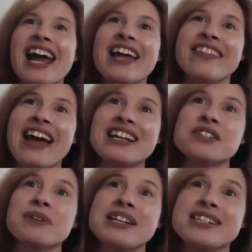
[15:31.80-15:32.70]
and
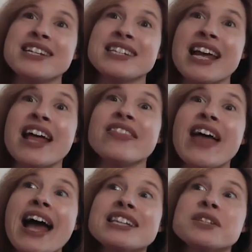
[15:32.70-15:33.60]
that's when he sees it, and
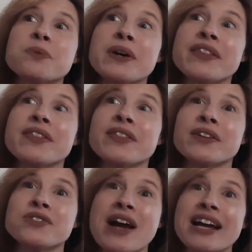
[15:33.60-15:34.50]
that's when
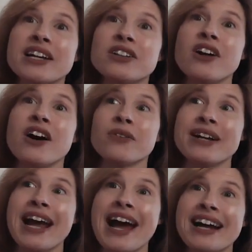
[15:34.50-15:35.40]
the dragon claw
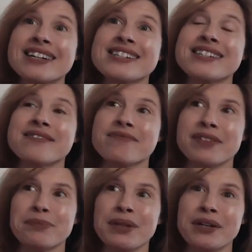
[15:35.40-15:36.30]
reacts.
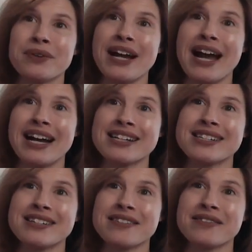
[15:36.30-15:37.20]
The blood
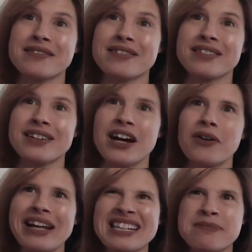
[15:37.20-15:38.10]
reacts.
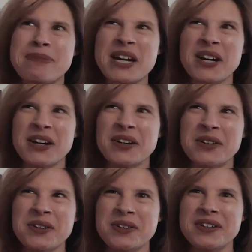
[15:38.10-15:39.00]
Oh, and it gets bigger.
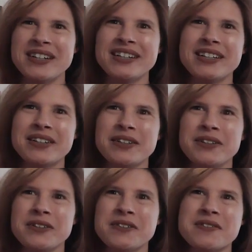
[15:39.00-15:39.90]
Ooh,
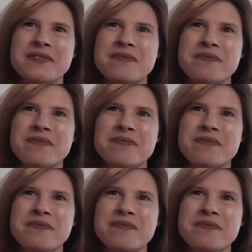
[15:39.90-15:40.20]
ooh.